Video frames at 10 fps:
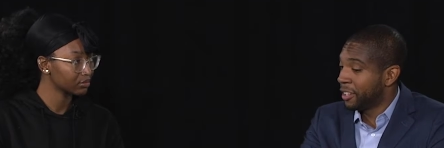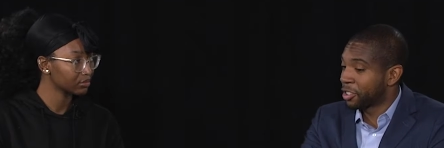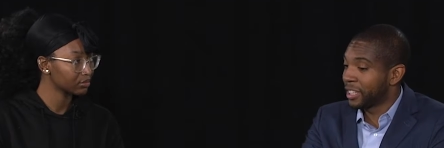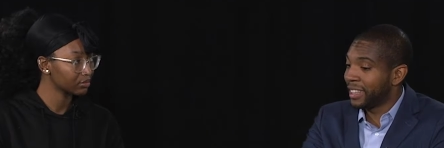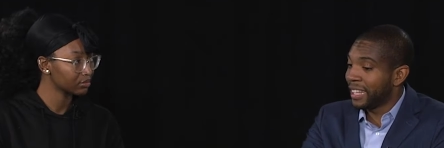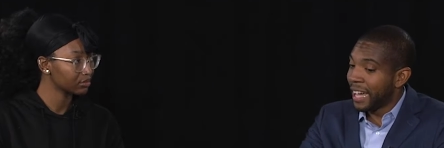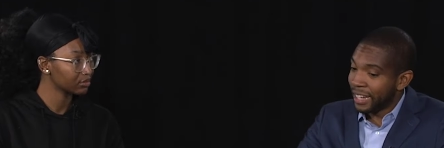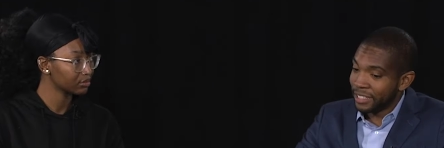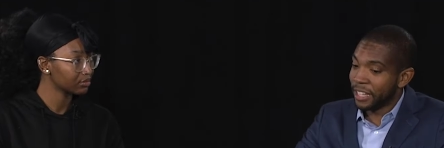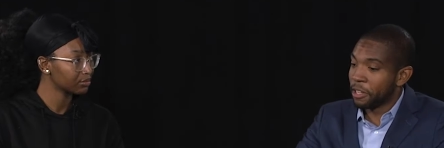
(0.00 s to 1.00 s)
Speaker 1: There's a lot
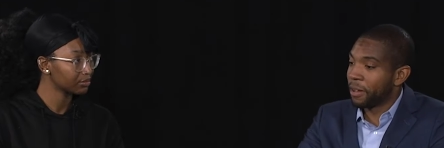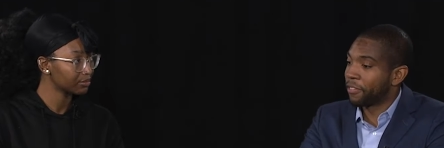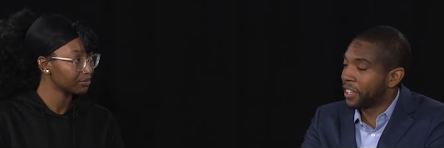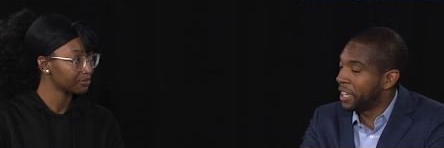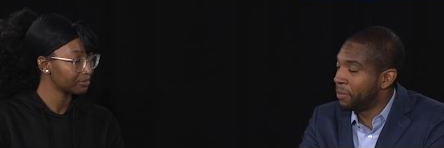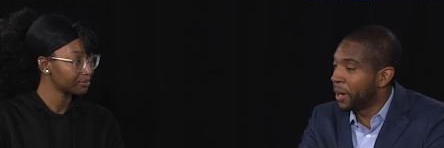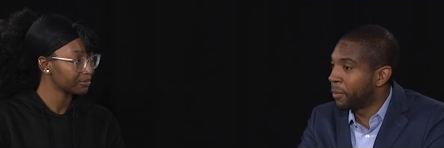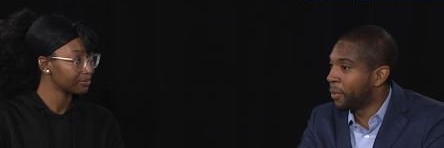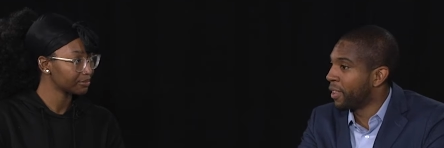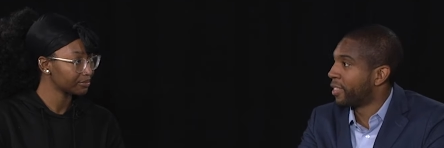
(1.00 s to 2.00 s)
that you have to keep
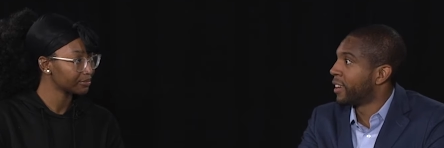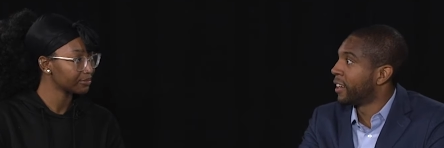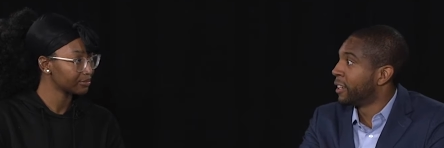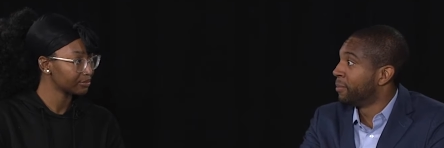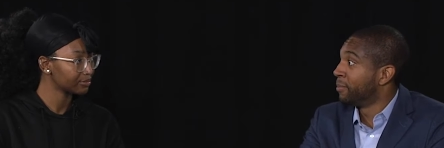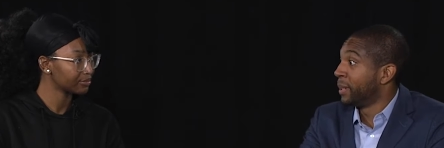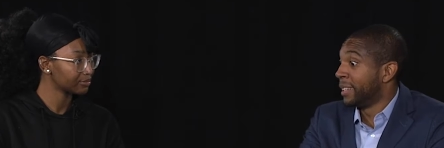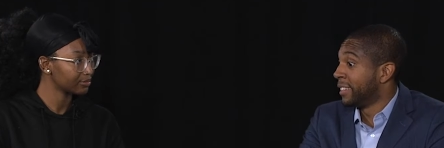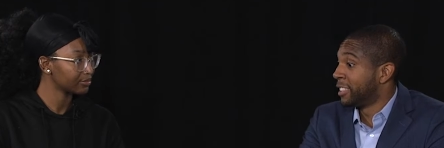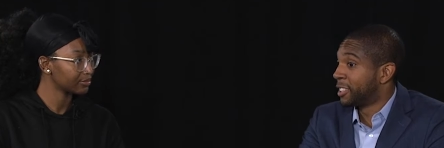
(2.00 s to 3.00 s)
up with, um,
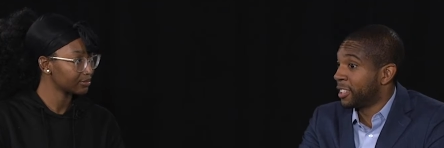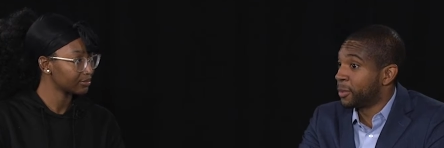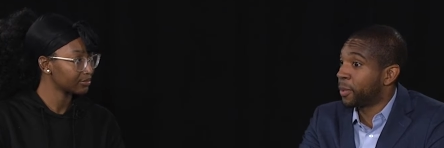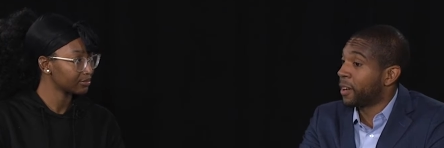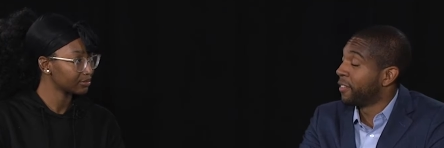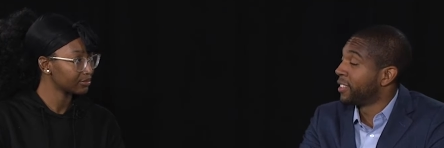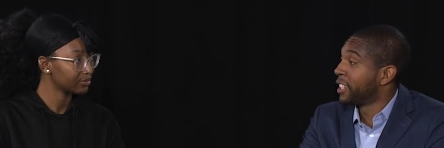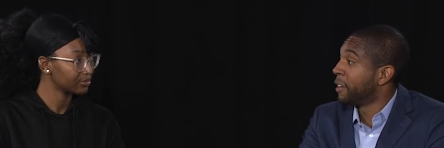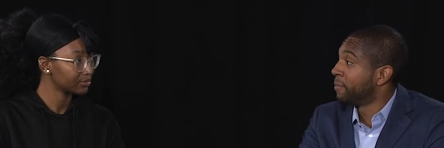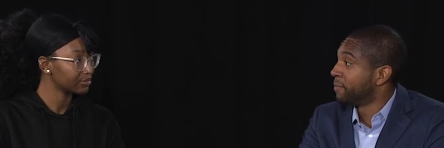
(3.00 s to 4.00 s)
but it's, it's part of the
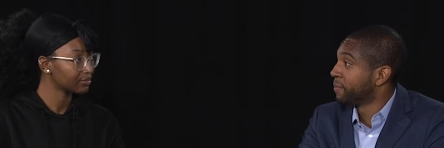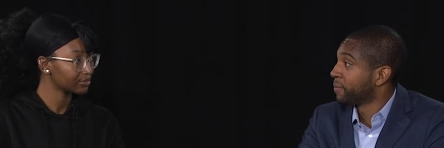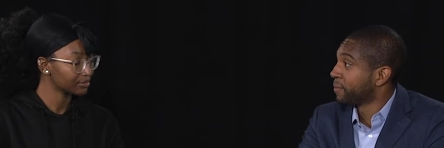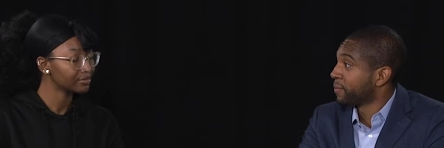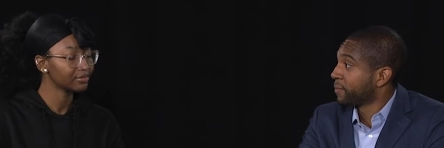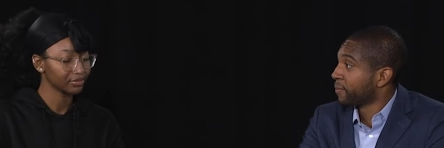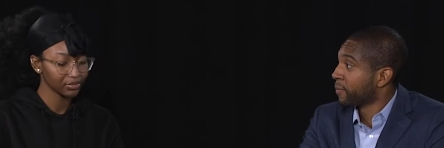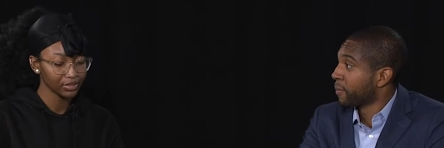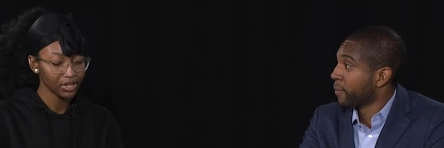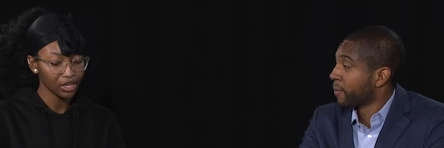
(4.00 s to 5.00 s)
job.
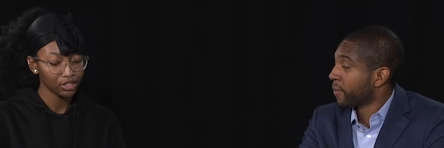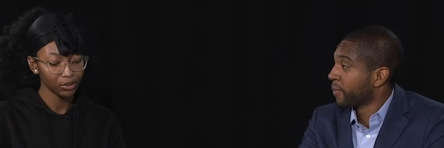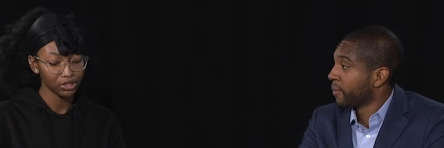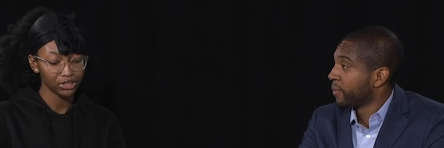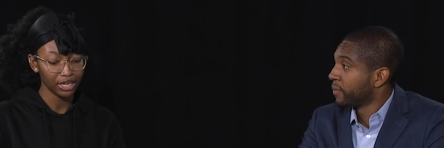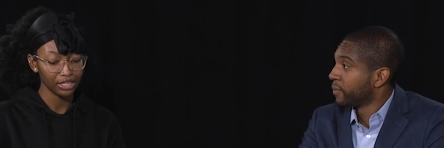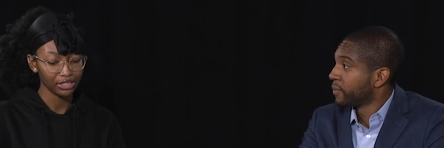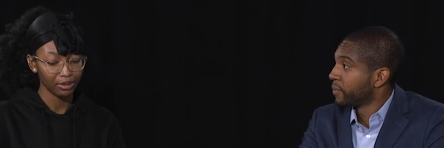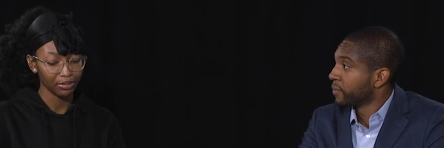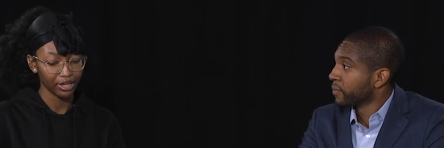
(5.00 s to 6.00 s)
Speaker 2: So would you say the
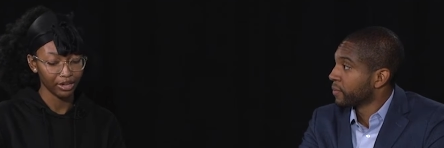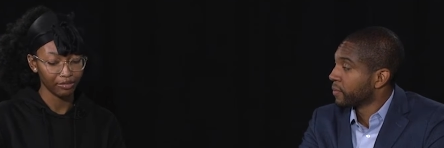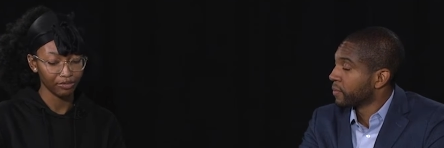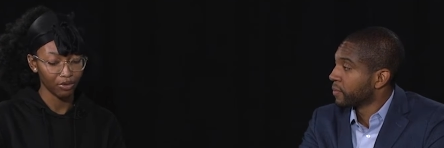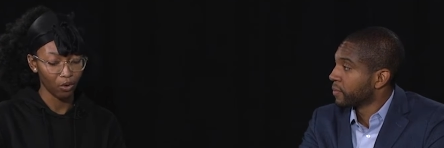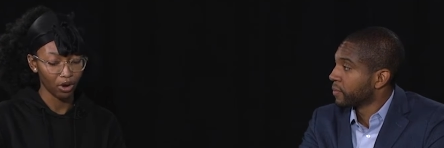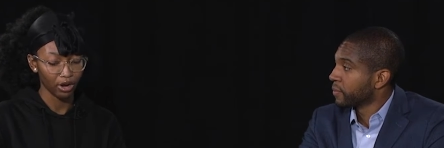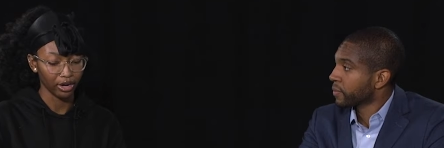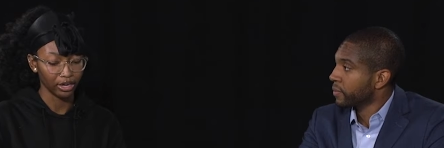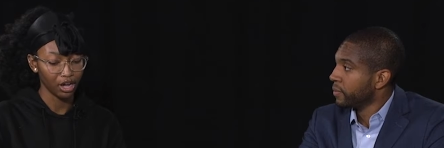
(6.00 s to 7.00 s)
same thing
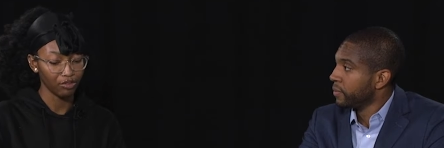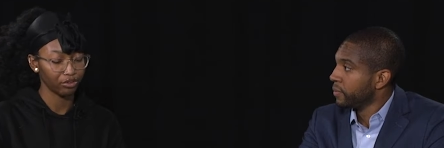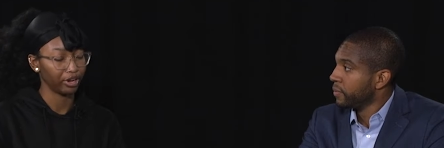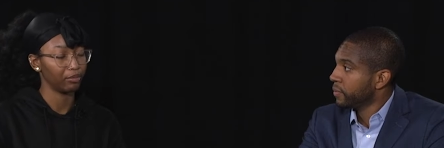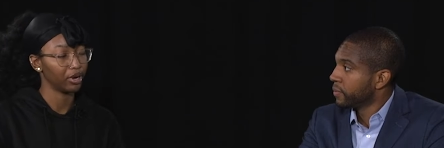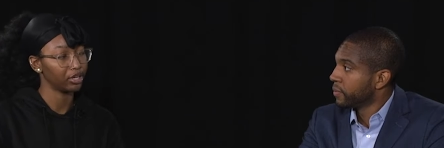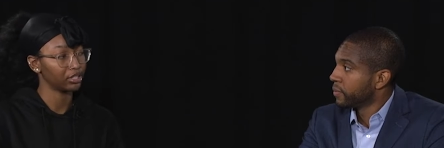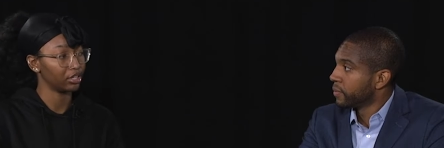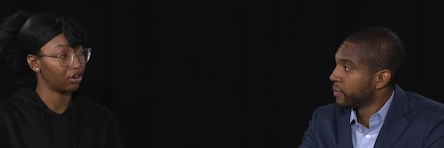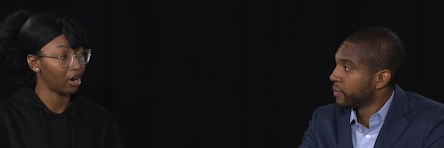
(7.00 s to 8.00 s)
for covering
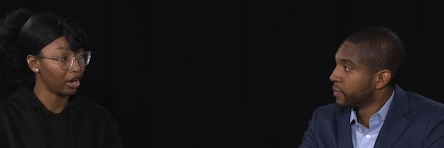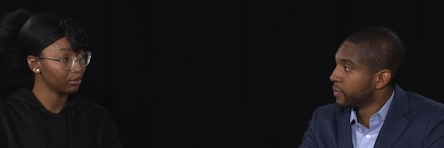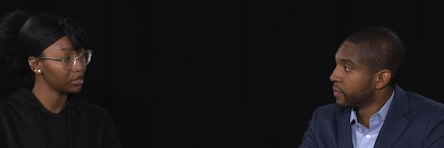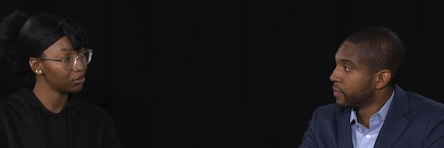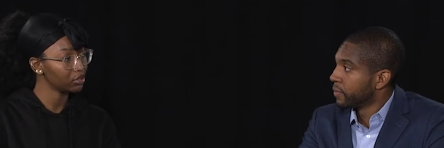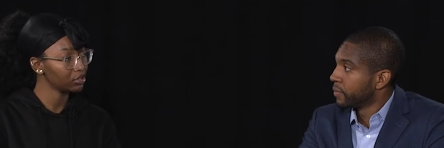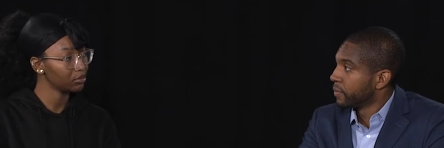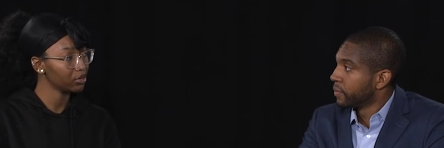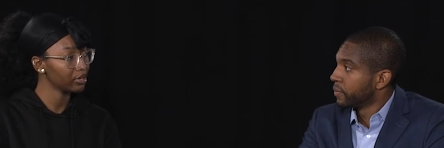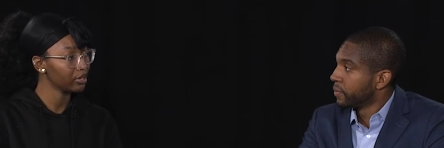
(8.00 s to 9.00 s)
murders and crimes in
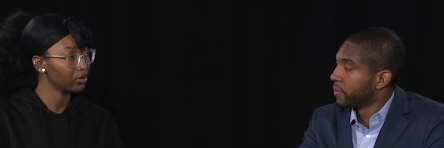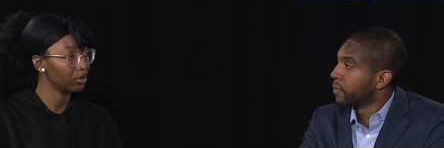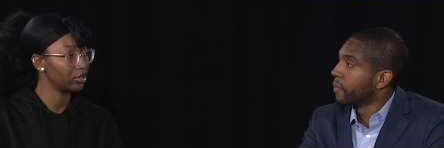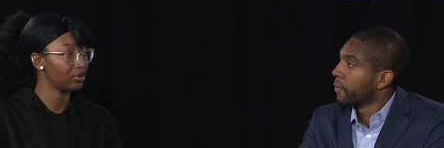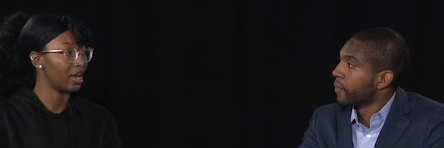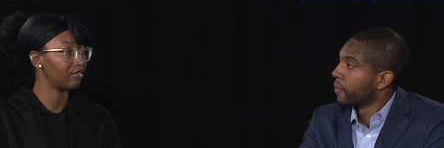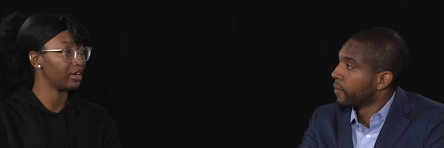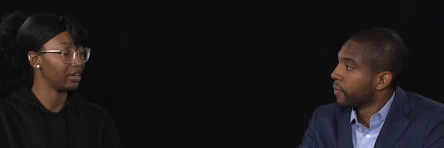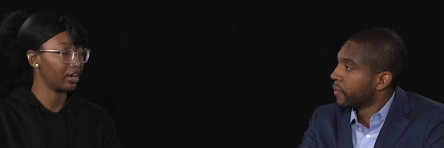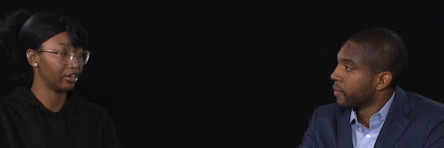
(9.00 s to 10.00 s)
Baltimore, or do you have
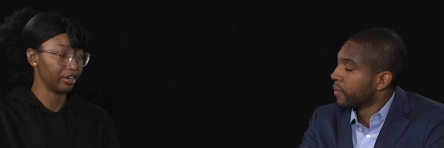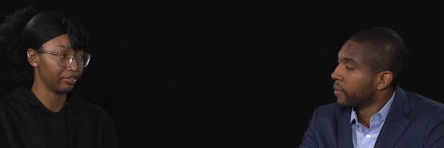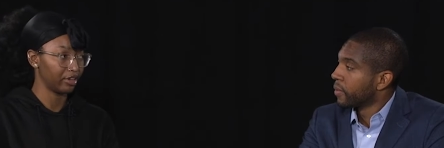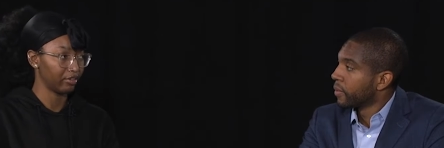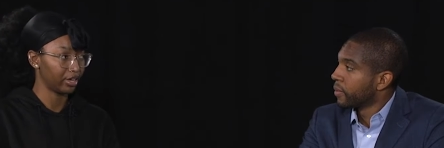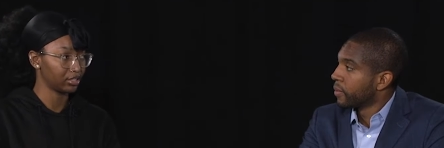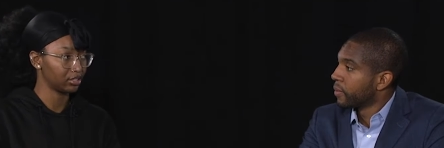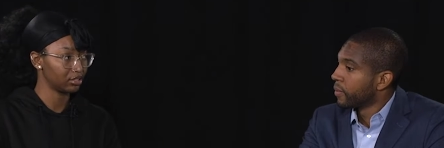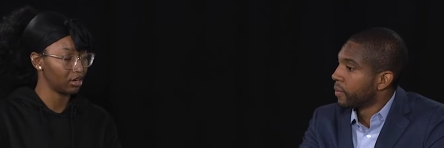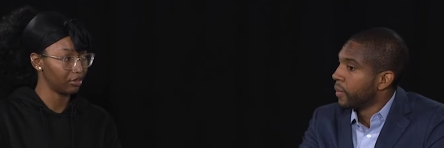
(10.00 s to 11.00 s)
any other different advice to